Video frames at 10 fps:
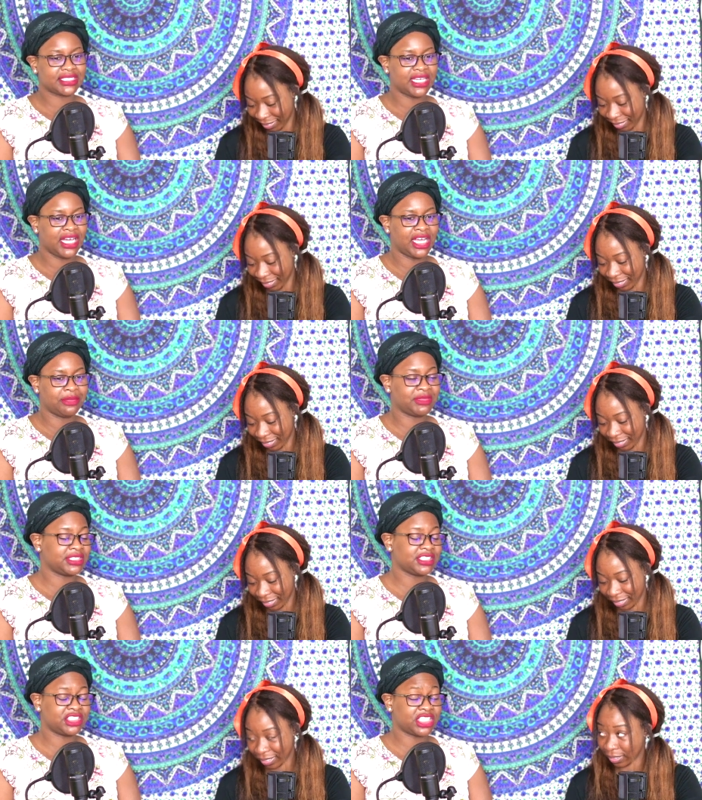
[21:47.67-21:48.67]
Speaker 1: um, this
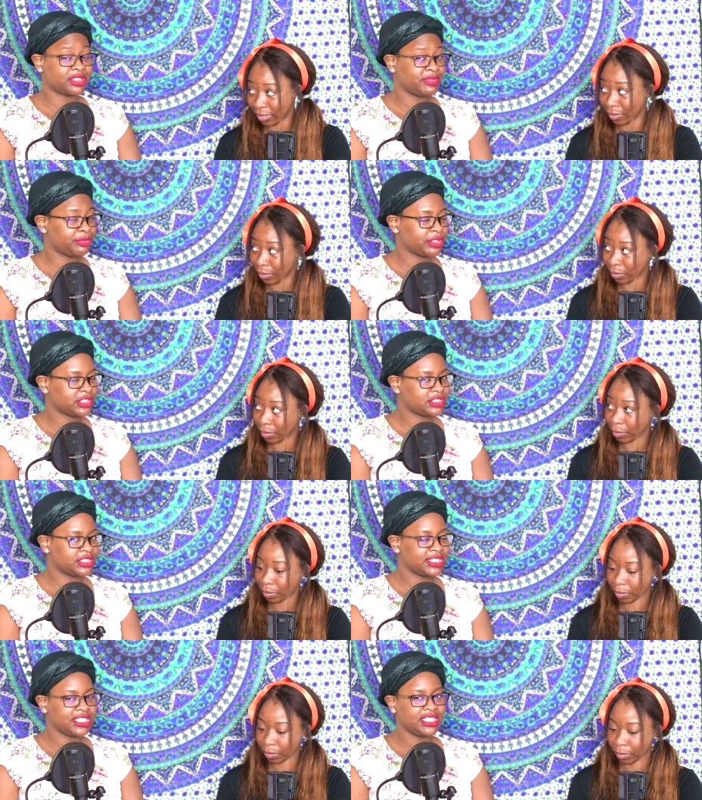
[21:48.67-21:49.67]
is just me
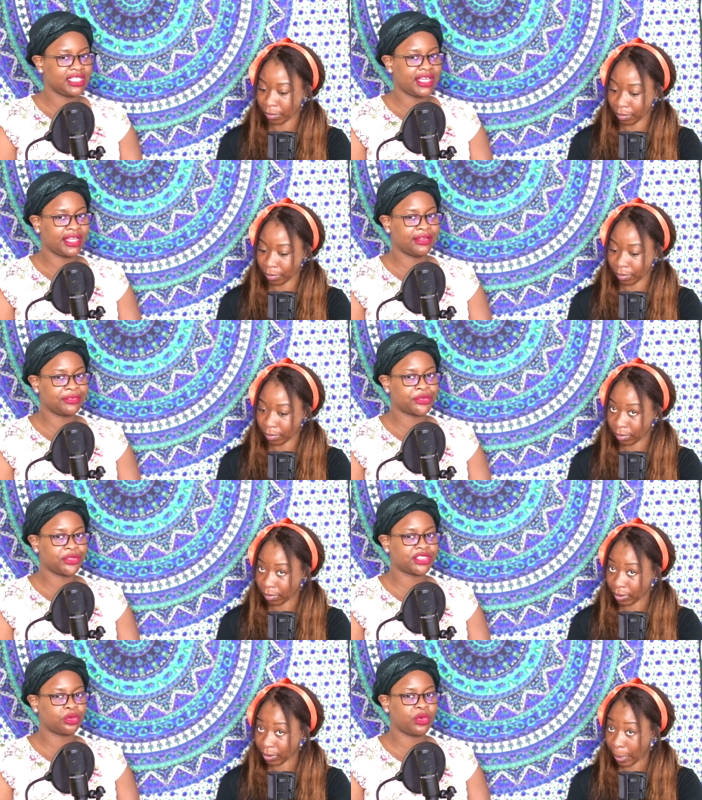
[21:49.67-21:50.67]
personally. Uh, of course,
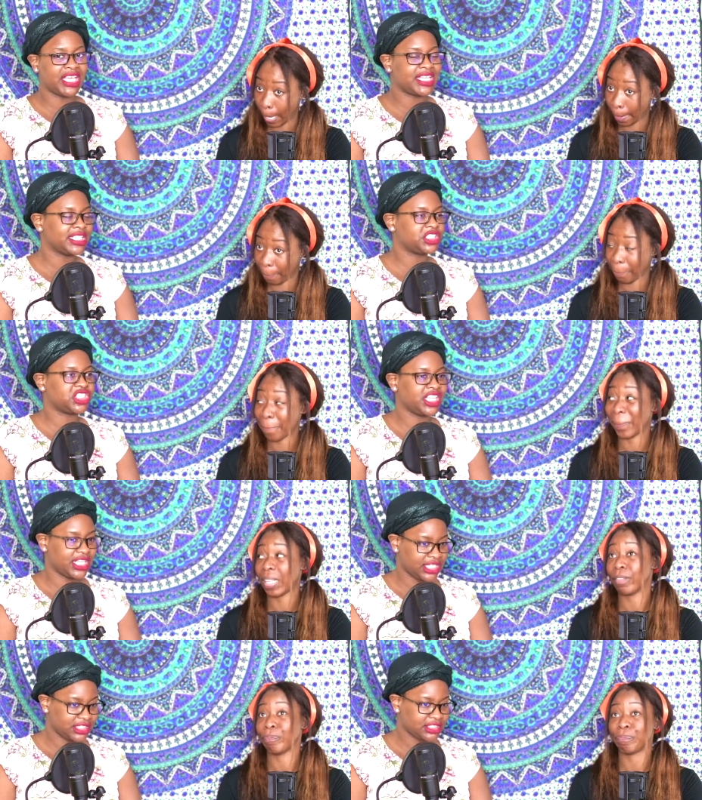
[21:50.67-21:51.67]
weight can
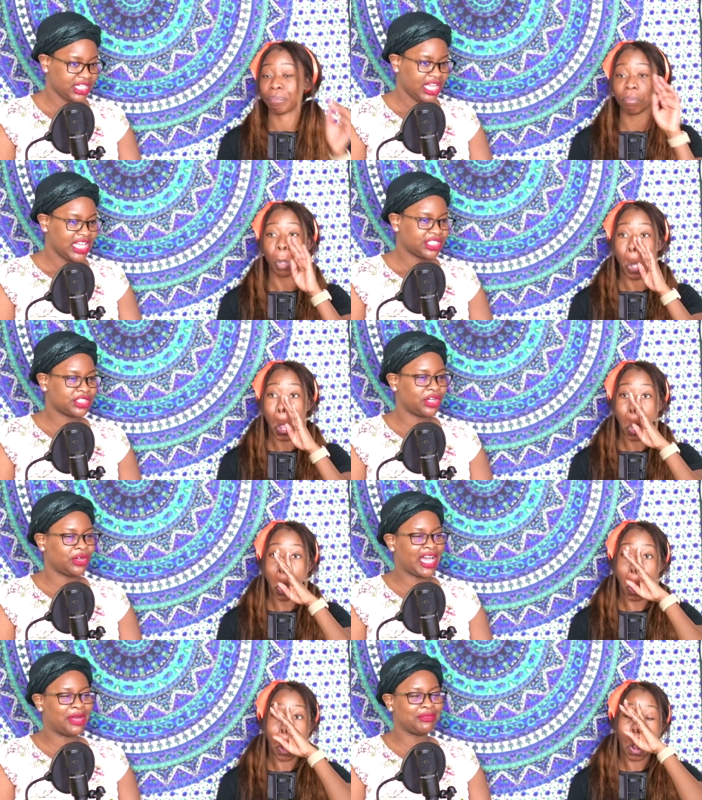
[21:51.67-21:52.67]
change. So
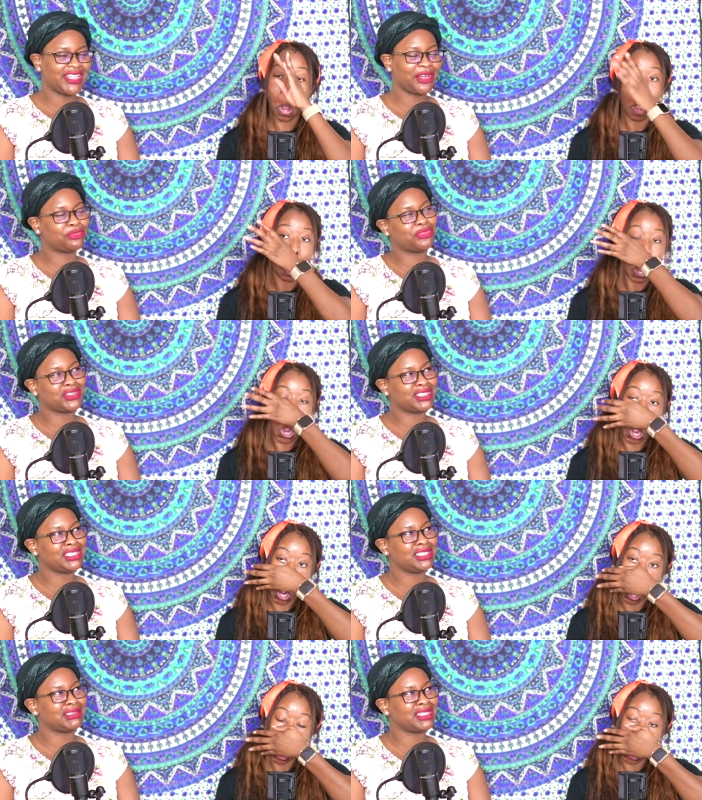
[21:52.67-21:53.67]
I'm not really
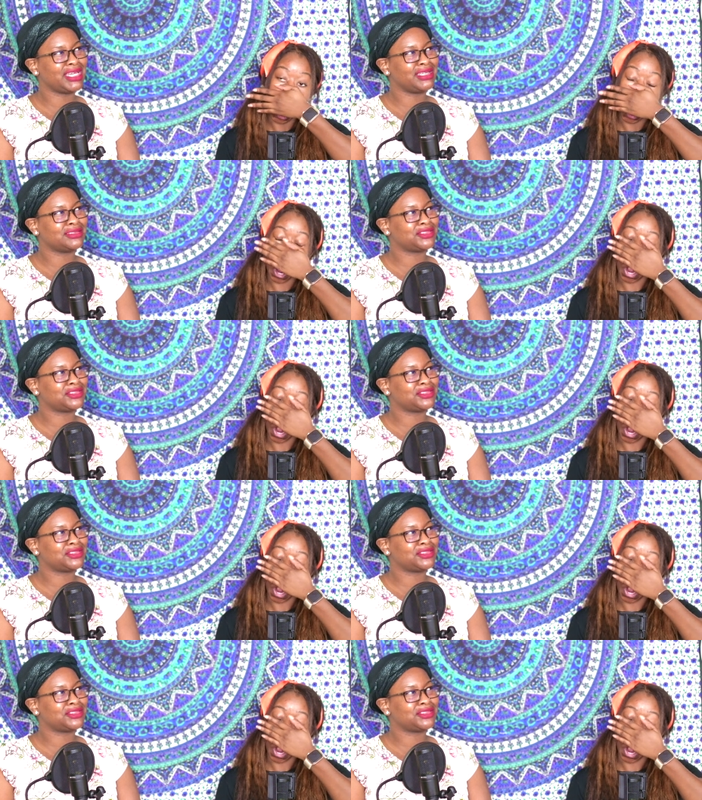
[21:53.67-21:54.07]
like